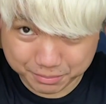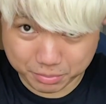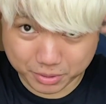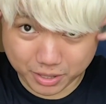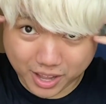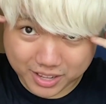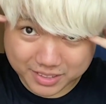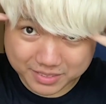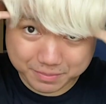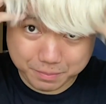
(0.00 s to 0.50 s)

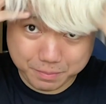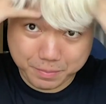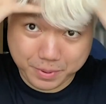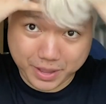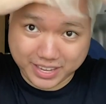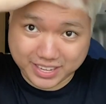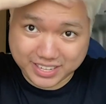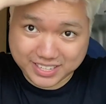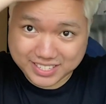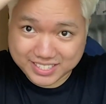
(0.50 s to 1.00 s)
blonde
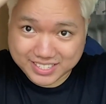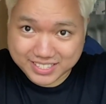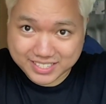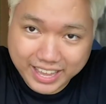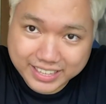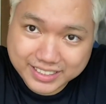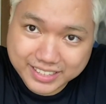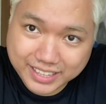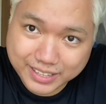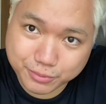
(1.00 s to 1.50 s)
base
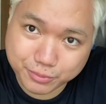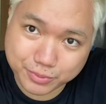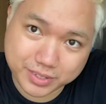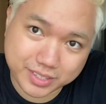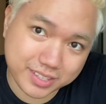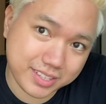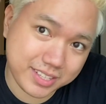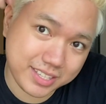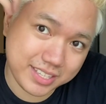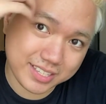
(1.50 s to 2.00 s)
and then
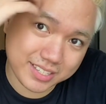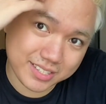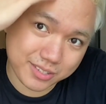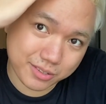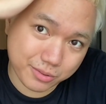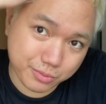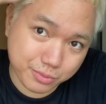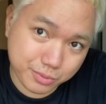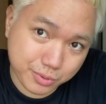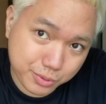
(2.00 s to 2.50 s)
with
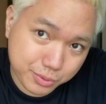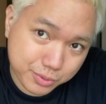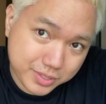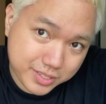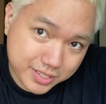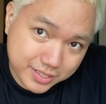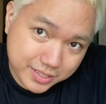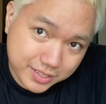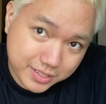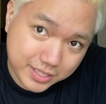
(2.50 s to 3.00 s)
these
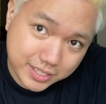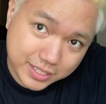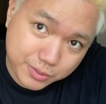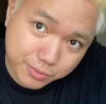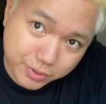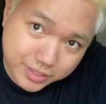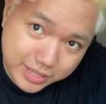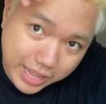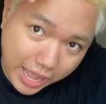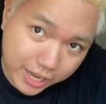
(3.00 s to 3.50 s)
roots. These
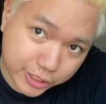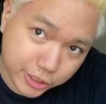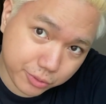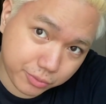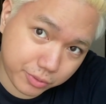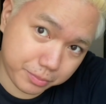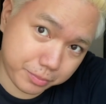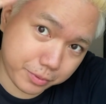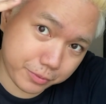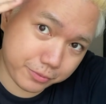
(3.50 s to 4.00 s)
were
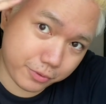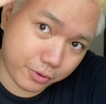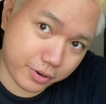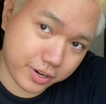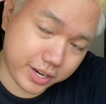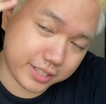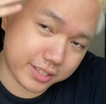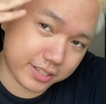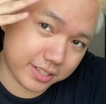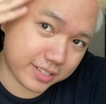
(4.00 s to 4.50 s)
natural before
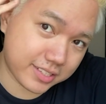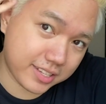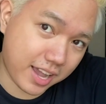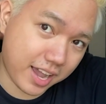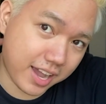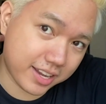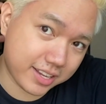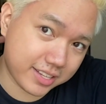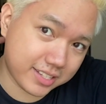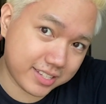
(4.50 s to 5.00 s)
in the
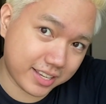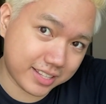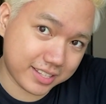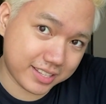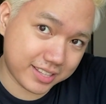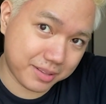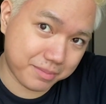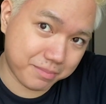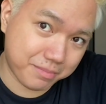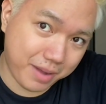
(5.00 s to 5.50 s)
sides and
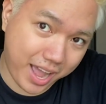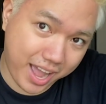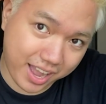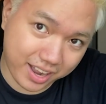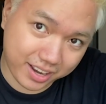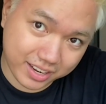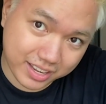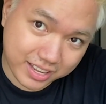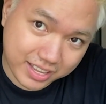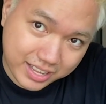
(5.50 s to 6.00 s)
in the
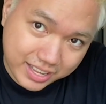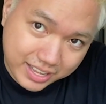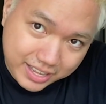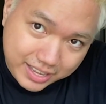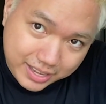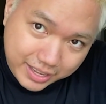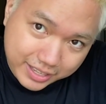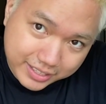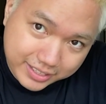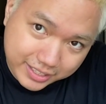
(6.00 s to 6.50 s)
back.
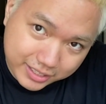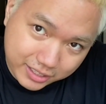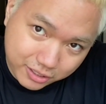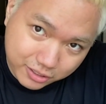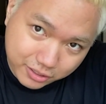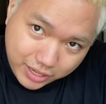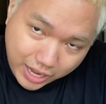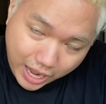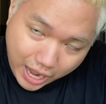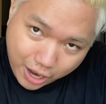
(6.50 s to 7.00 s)
And then
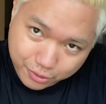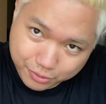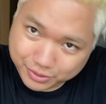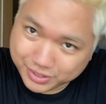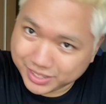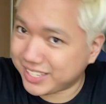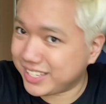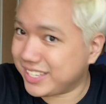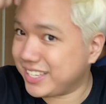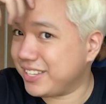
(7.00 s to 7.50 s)
look how
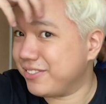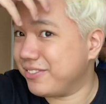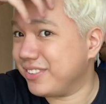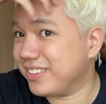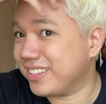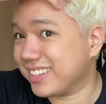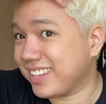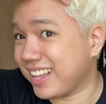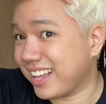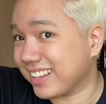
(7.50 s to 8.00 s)

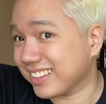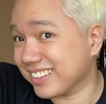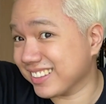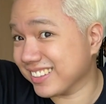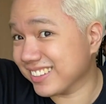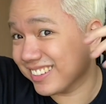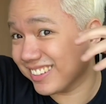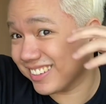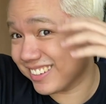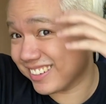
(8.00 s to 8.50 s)
even that
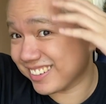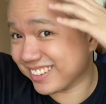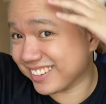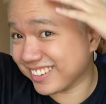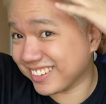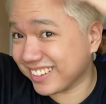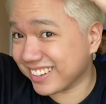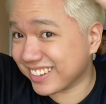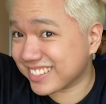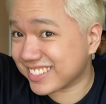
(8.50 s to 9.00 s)

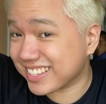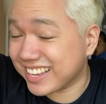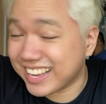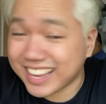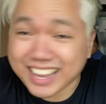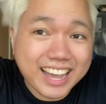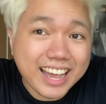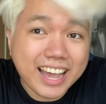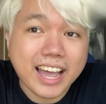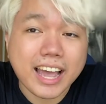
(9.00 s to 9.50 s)
looks!
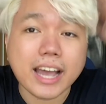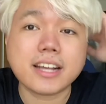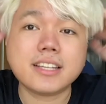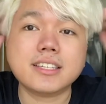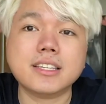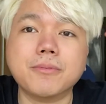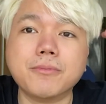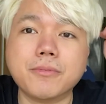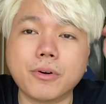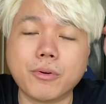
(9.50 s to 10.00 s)

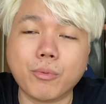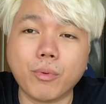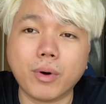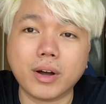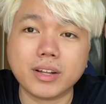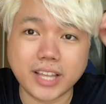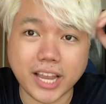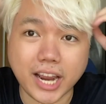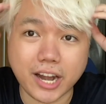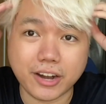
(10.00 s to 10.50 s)
Except for
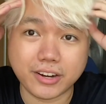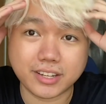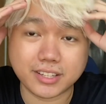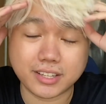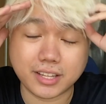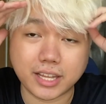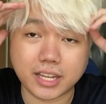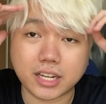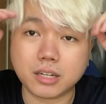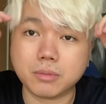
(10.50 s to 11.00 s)
one area
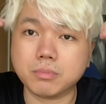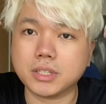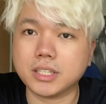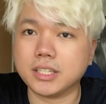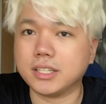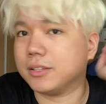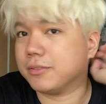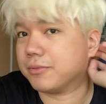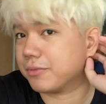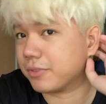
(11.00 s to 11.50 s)
that I
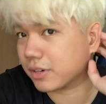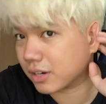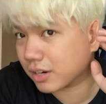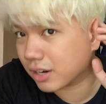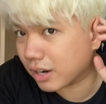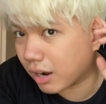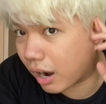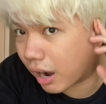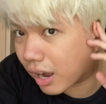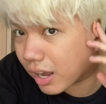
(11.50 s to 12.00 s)
completely
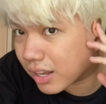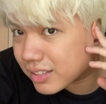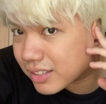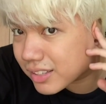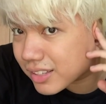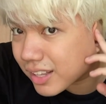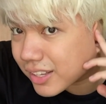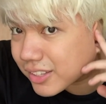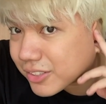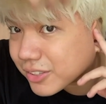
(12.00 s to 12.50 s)
forgot.
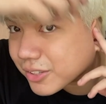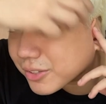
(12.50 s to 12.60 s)
I don't